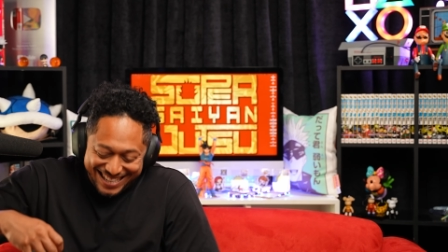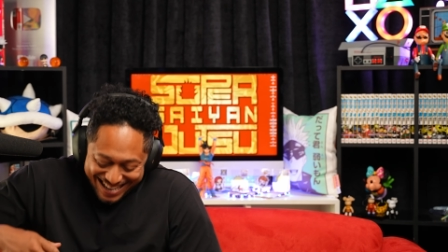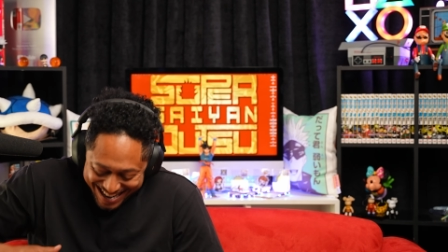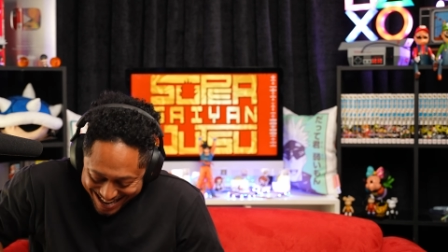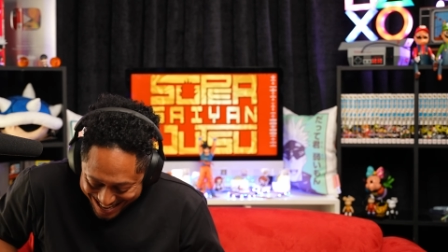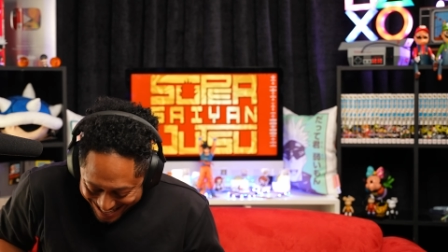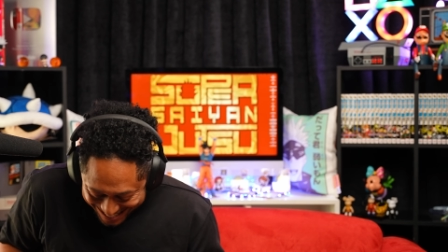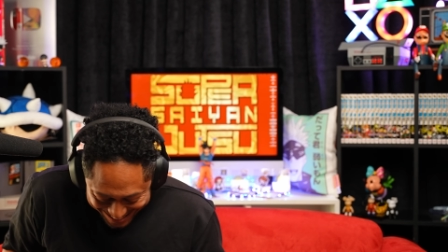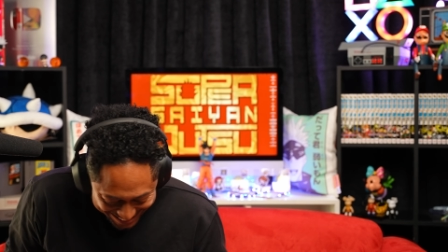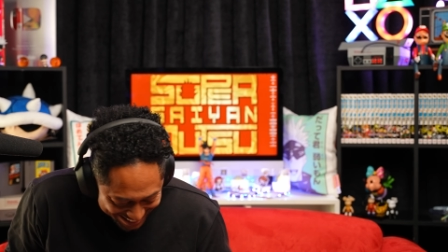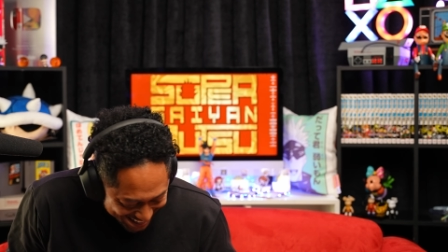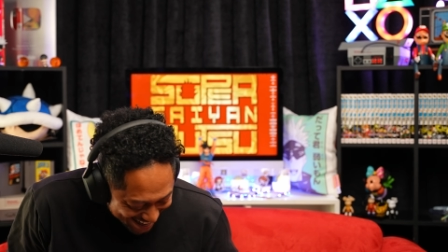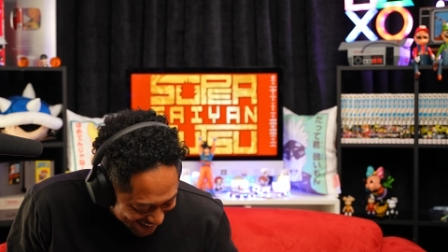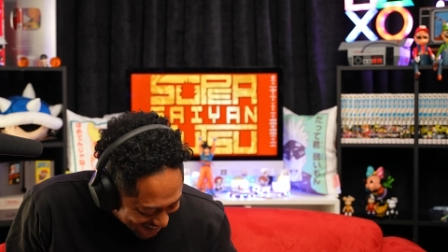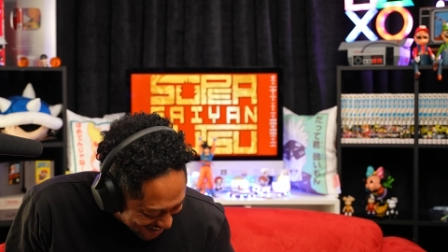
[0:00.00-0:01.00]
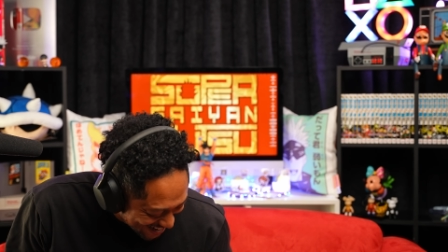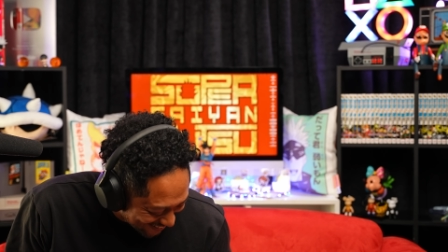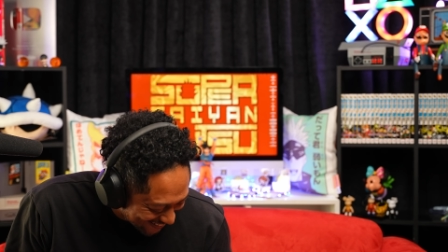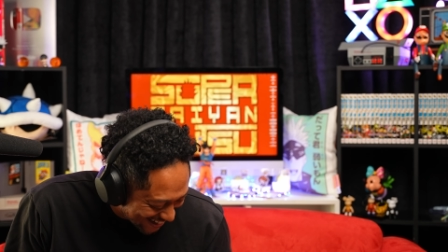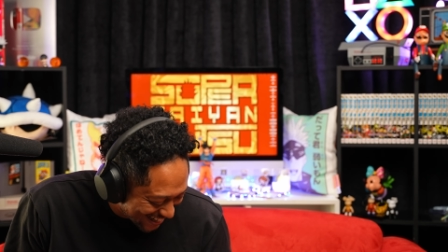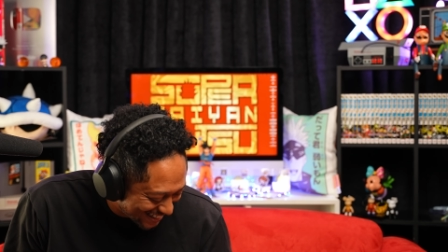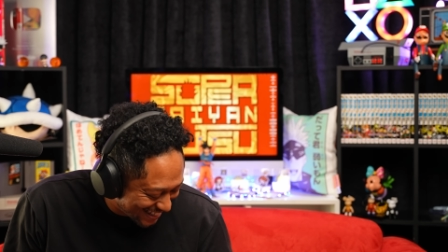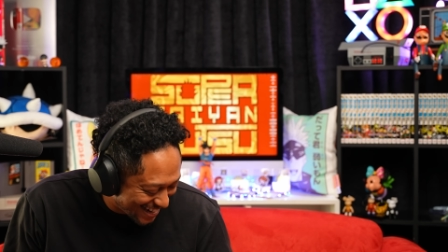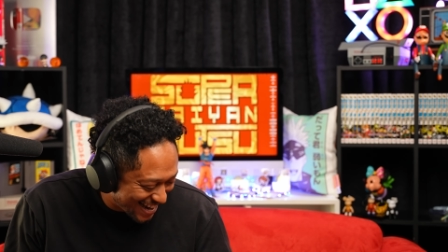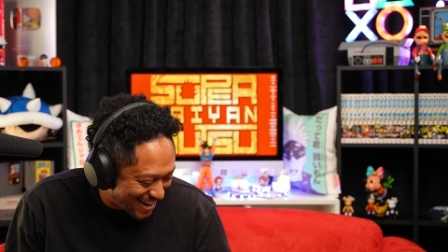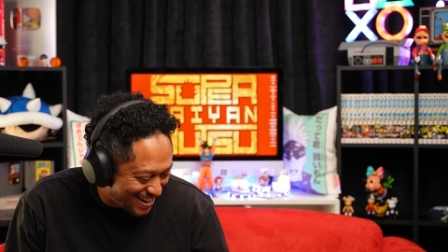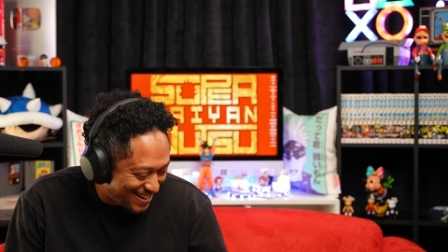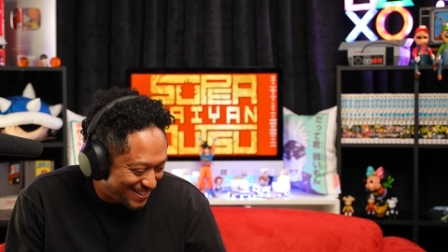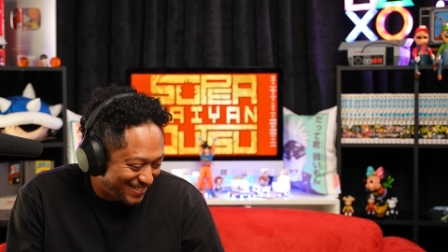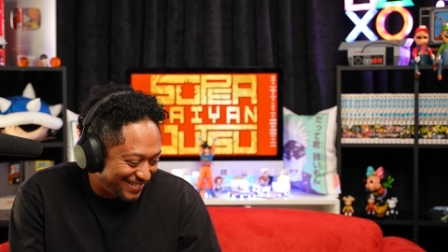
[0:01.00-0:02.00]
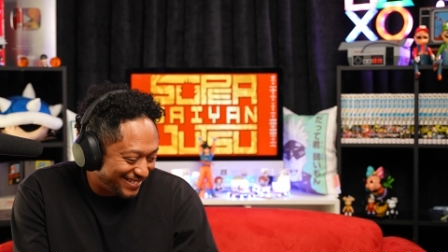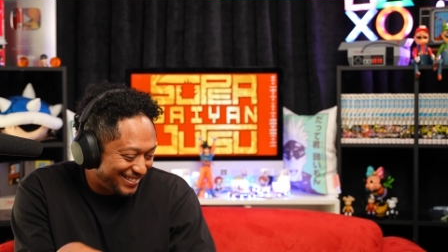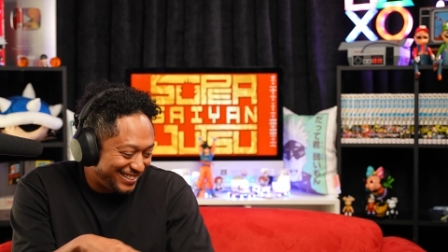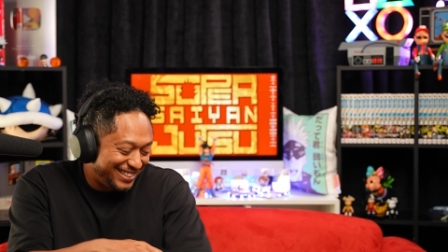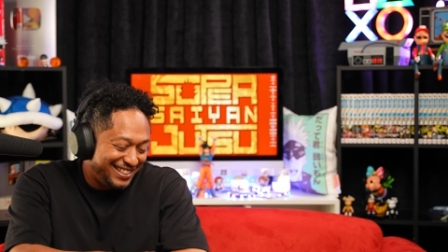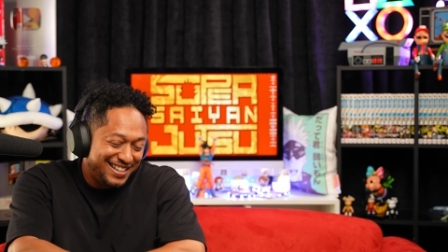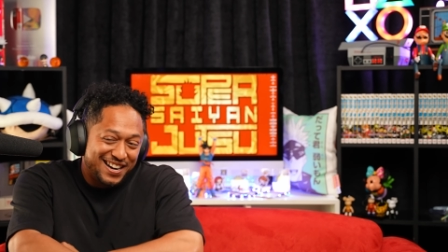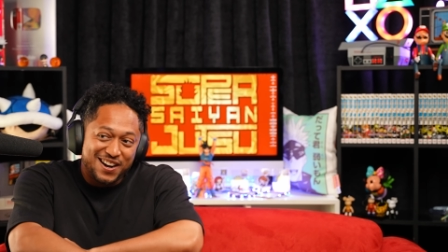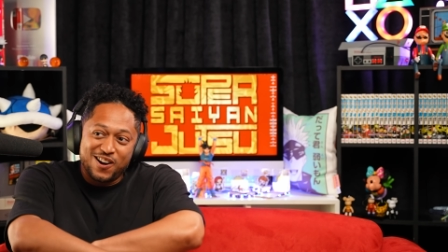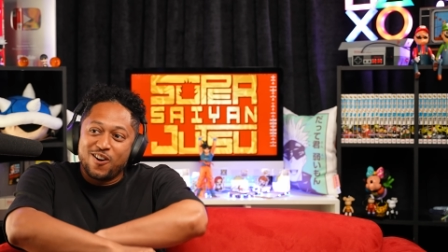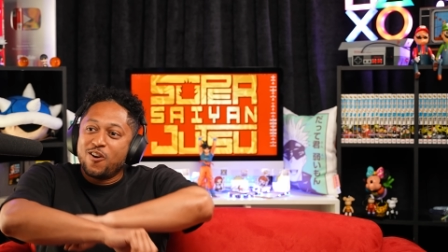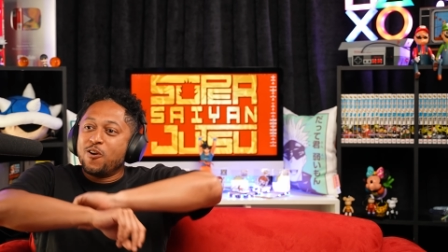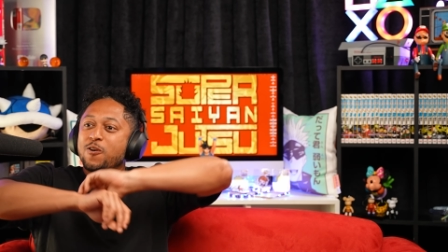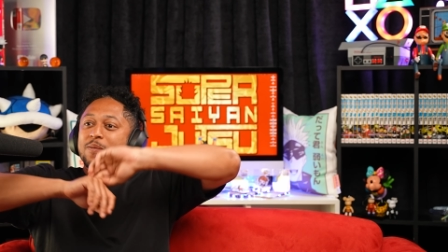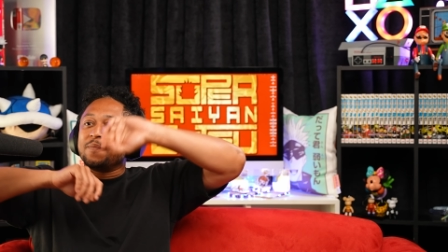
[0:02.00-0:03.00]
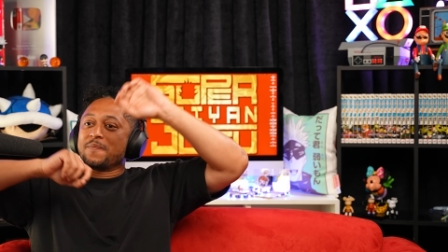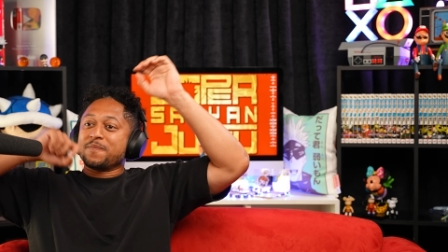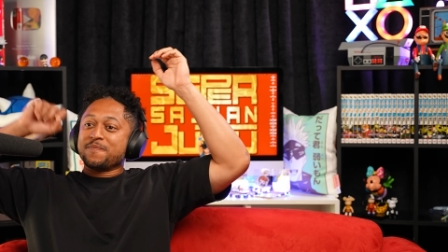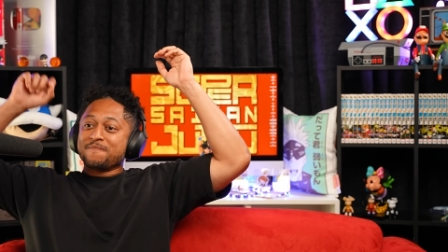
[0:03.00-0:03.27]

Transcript: He is hot right now. Yo.